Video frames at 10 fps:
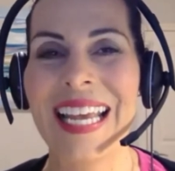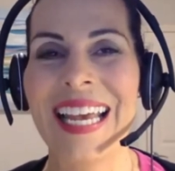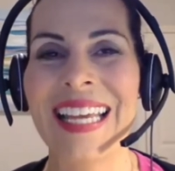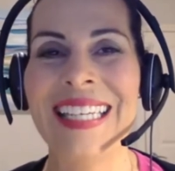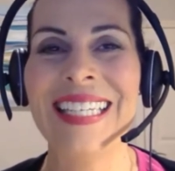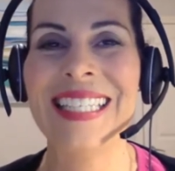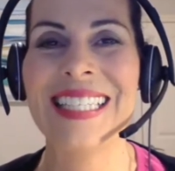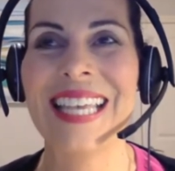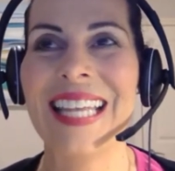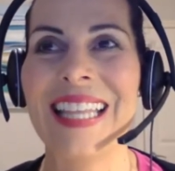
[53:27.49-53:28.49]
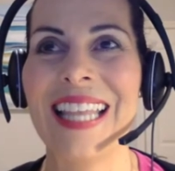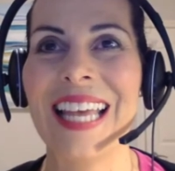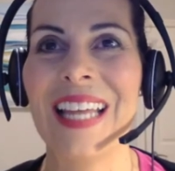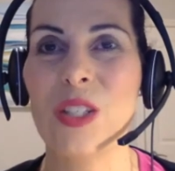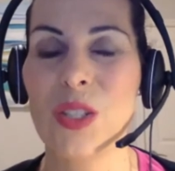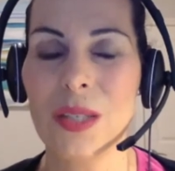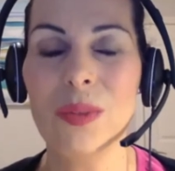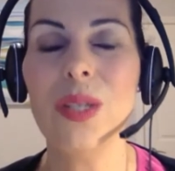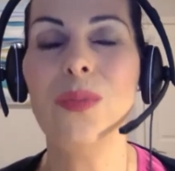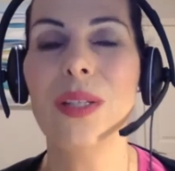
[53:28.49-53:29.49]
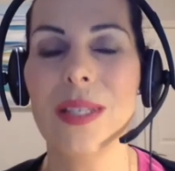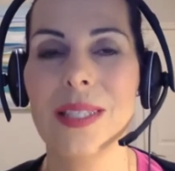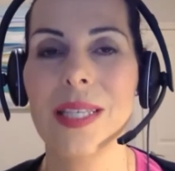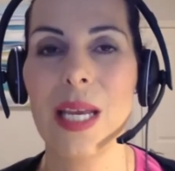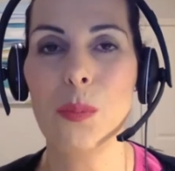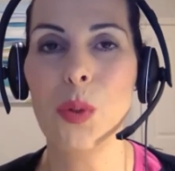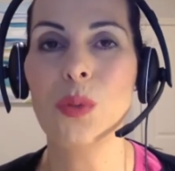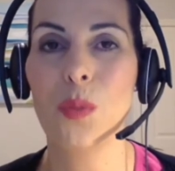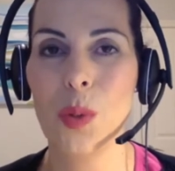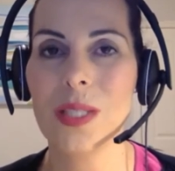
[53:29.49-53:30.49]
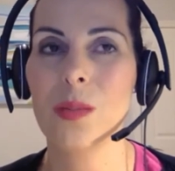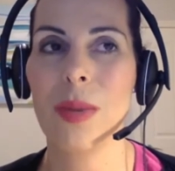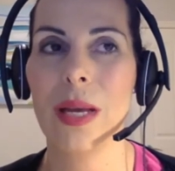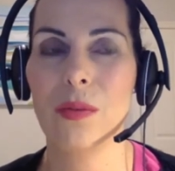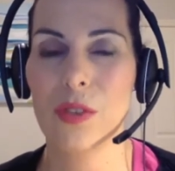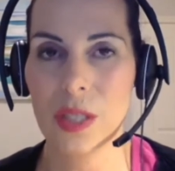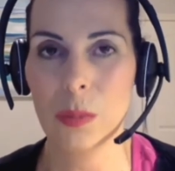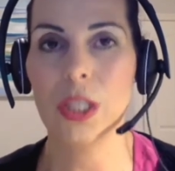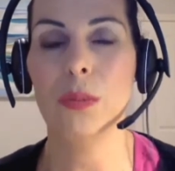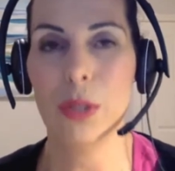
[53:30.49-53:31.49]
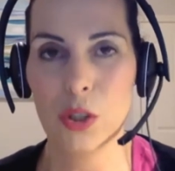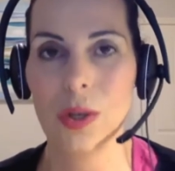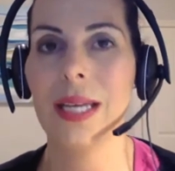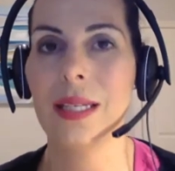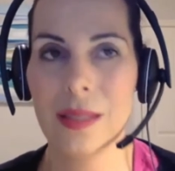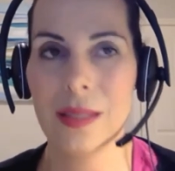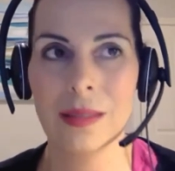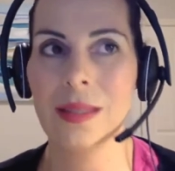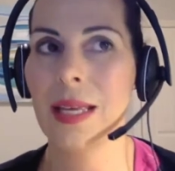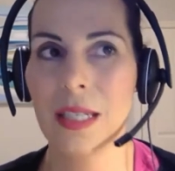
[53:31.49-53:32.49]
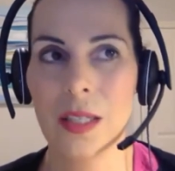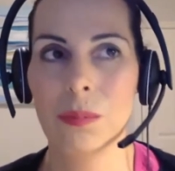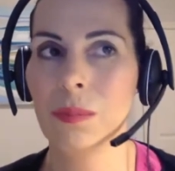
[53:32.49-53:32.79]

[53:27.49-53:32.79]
And he said that instead of leaving the same old voicemail for someone you've been trying to send a